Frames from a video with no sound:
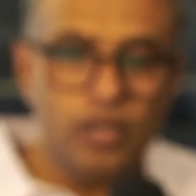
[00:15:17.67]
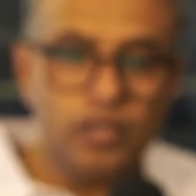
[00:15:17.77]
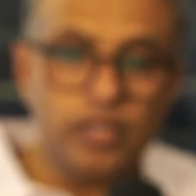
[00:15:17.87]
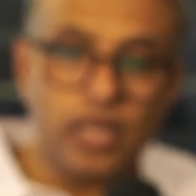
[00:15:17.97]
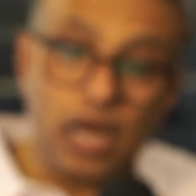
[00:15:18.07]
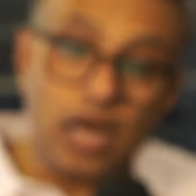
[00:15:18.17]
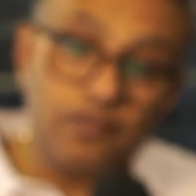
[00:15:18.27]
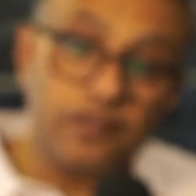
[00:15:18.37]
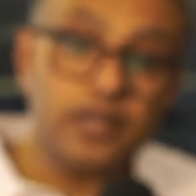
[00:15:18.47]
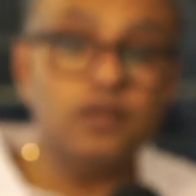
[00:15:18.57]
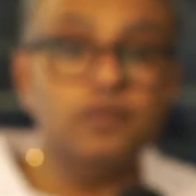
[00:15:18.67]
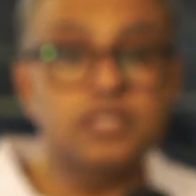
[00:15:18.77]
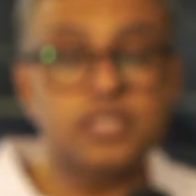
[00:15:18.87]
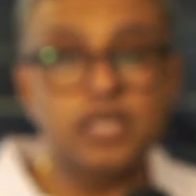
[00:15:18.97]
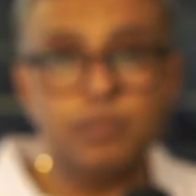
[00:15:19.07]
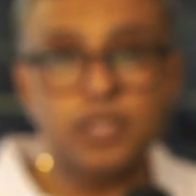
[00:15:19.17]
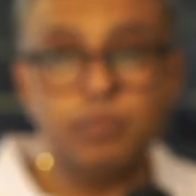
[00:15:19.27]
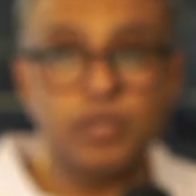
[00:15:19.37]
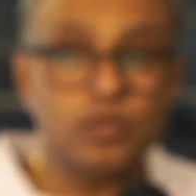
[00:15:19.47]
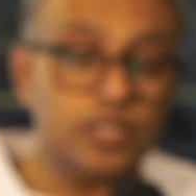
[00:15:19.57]
the R factor will still remain there
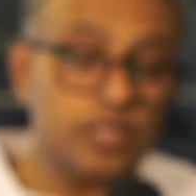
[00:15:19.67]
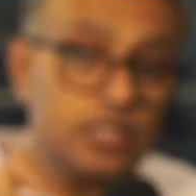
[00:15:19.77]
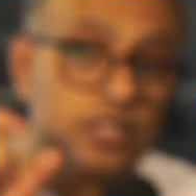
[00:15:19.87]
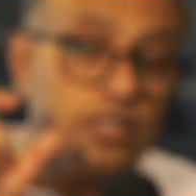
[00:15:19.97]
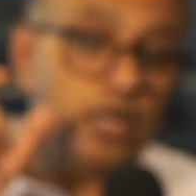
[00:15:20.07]
because it is